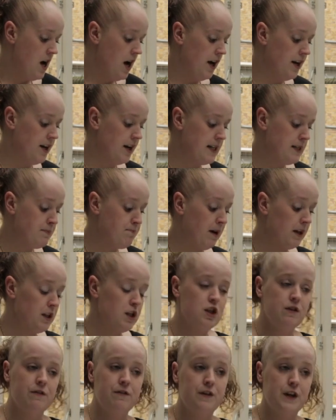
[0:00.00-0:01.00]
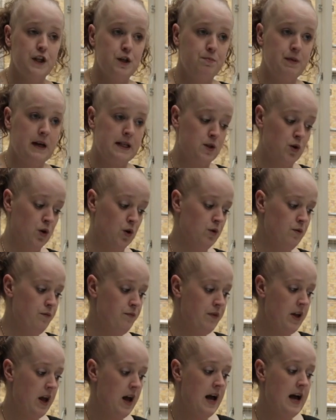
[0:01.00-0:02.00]
a nice bunch of fresh basil,
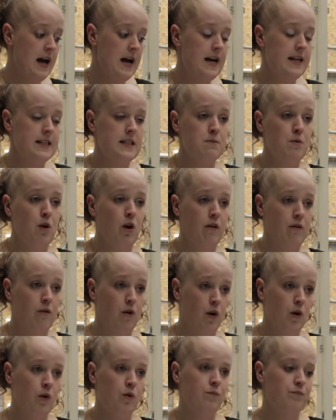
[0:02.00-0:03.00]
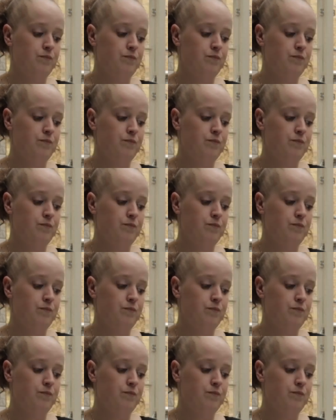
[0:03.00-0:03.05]
and some olive oil.